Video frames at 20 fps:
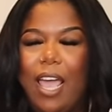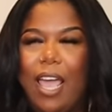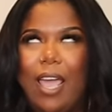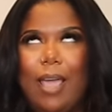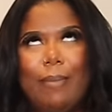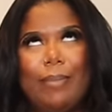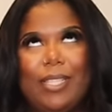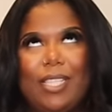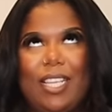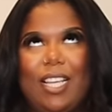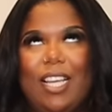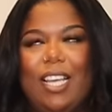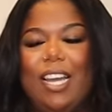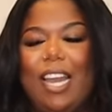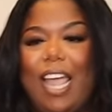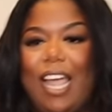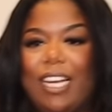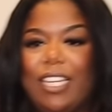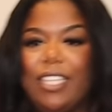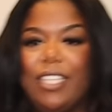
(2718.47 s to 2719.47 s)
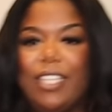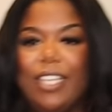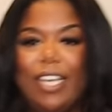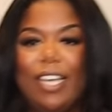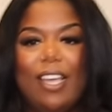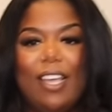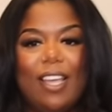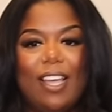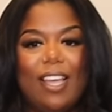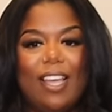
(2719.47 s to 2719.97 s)
Amazon,
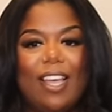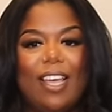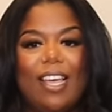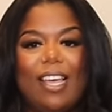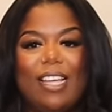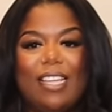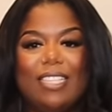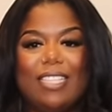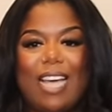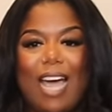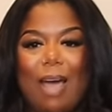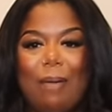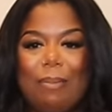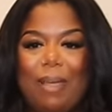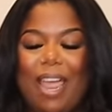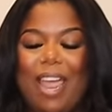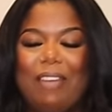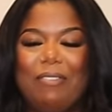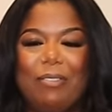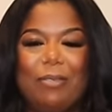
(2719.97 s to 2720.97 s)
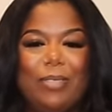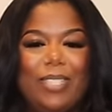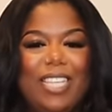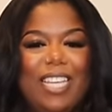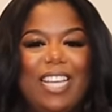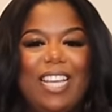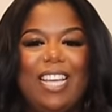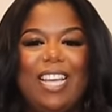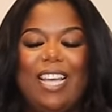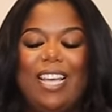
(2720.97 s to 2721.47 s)
actually. Top came from
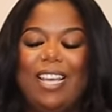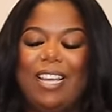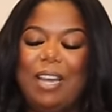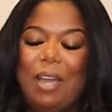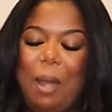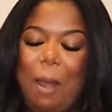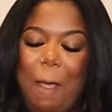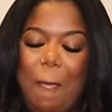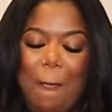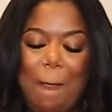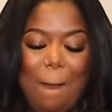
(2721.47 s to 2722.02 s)
Shein.